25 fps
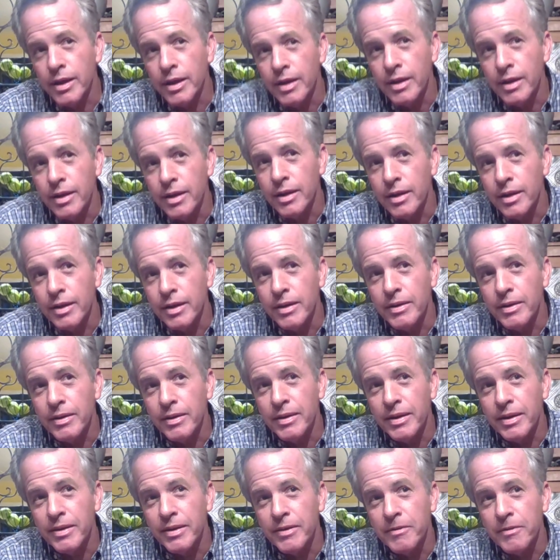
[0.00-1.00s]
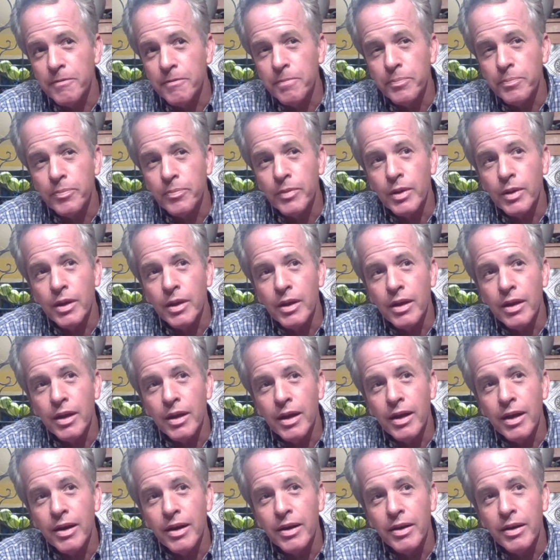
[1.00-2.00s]
You would be professional, and I wouldn't want to
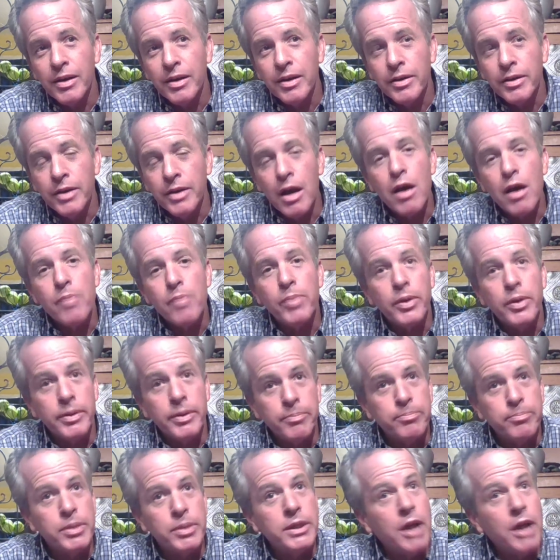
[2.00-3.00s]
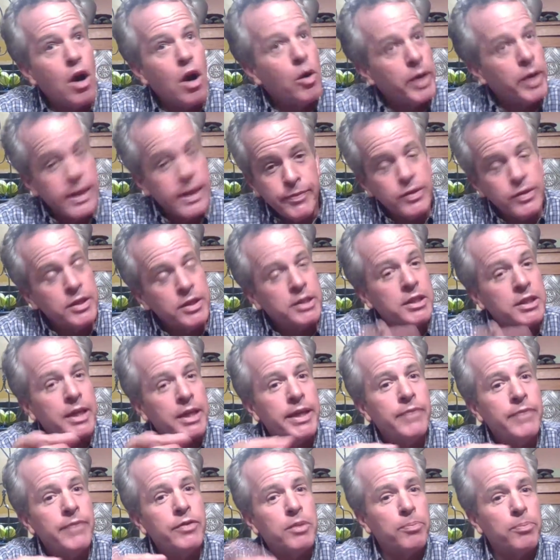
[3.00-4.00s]
hire you at all. No, but no, even
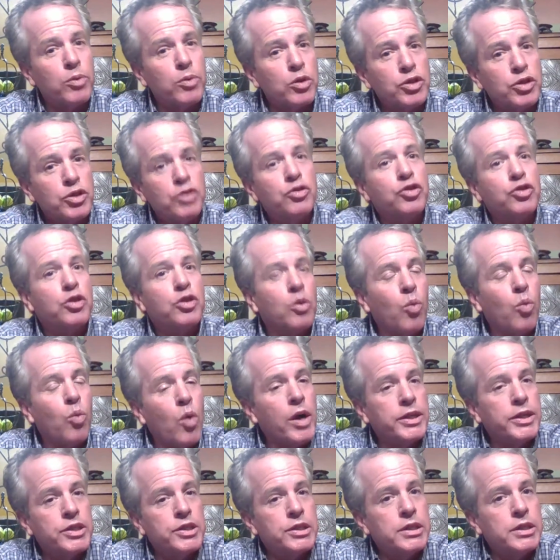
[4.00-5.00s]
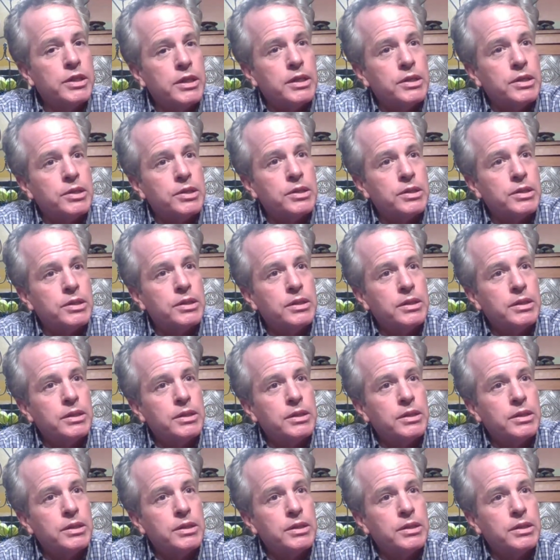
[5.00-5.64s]
the person who's going to watch this.